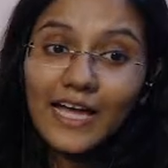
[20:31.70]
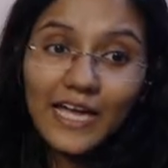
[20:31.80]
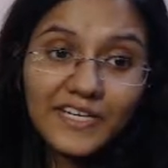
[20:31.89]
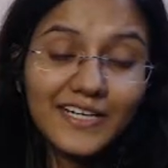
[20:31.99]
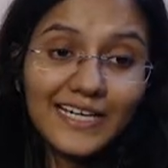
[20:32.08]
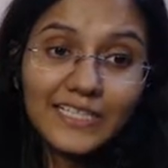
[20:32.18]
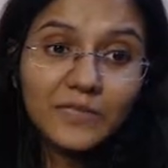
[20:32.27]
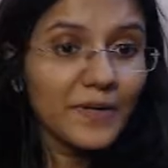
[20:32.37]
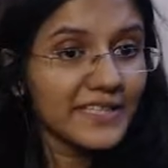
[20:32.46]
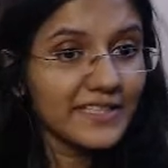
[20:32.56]

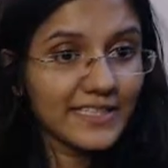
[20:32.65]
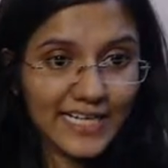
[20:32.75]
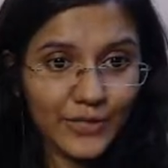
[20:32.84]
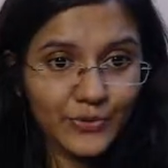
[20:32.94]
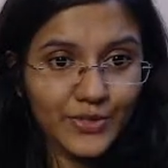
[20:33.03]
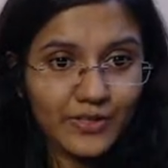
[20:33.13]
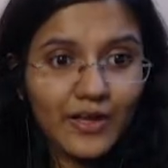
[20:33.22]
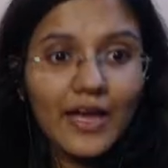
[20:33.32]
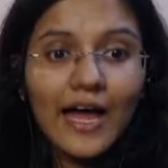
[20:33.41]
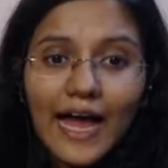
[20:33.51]
Attracted by the crowd,
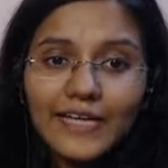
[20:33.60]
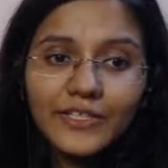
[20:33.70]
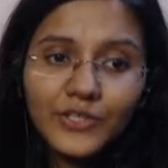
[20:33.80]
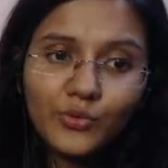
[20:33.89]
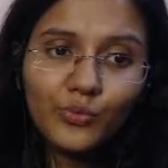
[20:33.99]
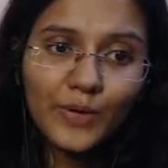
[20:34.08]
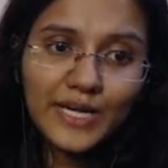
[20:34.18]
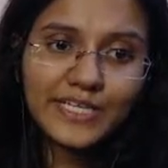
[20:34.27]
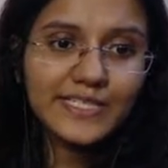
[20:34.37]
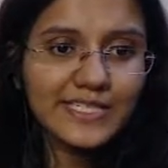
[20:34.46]
I too
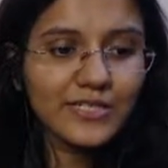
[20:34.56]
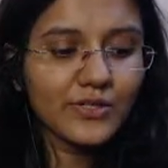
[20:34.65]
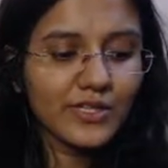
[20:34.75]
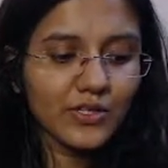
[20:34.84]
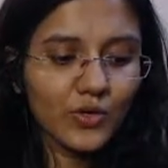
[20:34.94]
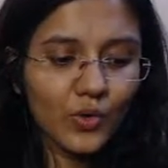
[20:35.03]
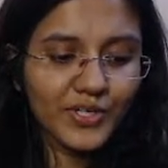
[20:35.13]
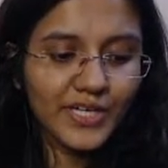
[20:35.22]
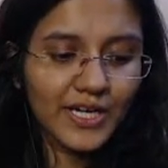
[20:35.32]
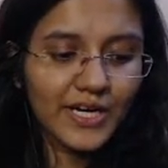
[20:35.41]
went and stood in the
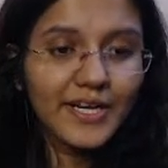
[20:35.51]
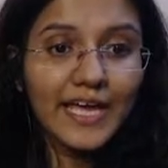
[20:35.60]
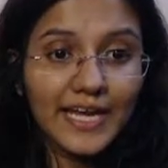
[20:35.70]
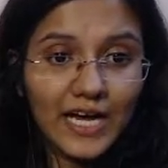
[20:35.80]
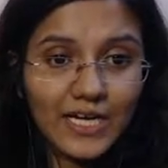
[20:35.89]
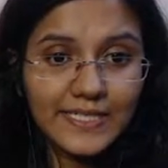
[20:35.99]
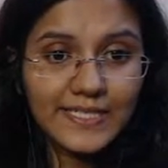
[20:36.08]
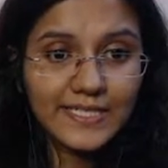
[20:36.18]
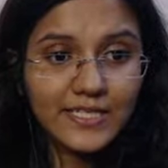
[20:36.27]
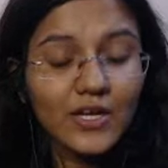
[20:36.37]
courtyard and
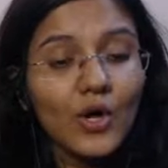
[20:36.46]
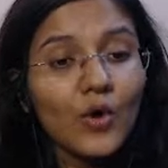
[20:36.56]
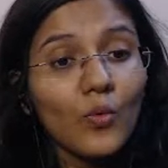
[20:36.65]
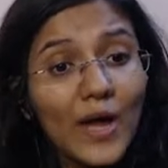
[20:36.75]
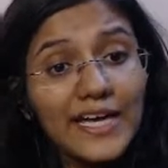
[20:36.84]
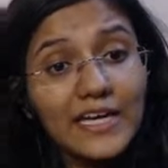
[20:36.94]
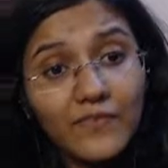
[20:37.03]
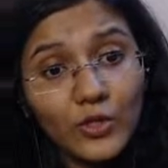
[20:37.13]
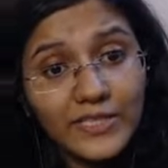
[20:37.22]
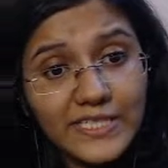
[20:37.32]
asked, why have
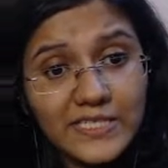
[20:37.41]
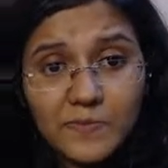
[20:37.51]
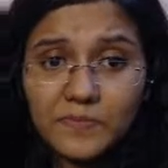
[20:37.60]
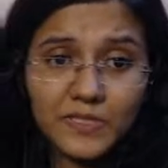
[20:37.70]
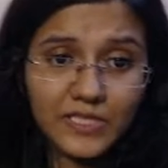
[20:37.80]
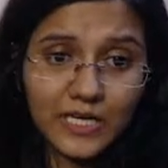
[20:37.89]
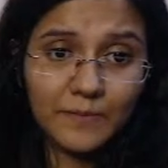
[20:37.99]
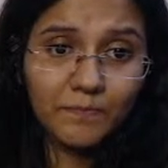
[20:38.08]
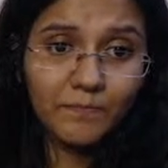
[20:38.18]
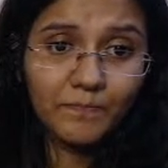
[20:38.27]
all these people
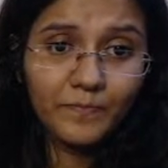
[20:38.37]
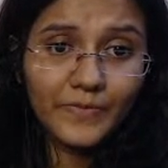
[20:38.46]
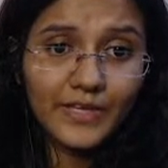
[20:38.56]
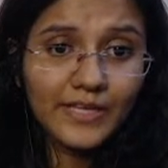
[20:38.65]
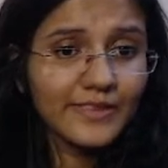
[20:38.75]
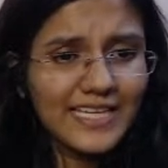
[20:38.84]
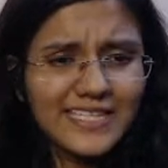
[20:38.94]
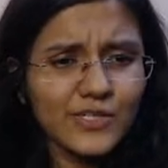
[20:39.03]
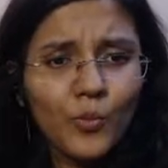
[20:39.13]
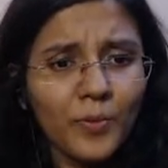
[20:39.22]
come? There's
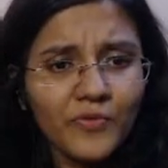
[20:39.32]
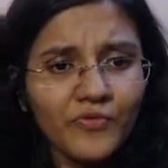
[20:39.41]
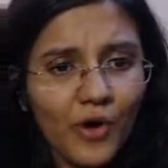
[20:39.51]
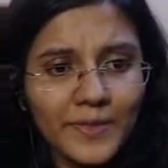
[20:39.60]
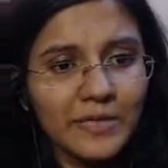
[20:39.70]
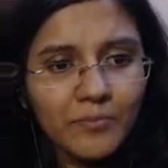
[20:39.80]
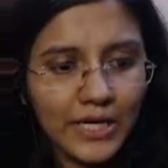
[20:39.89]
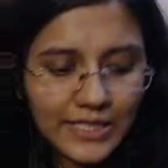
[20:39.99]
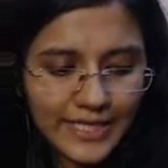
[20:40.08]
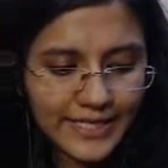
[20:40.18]
no performing
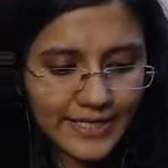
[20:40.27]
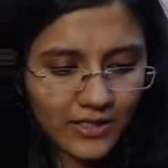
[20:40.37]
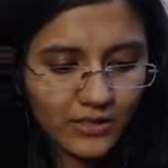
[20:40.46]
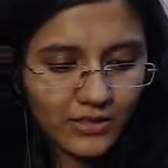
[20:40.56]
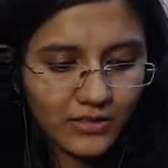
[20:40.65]
monkey here.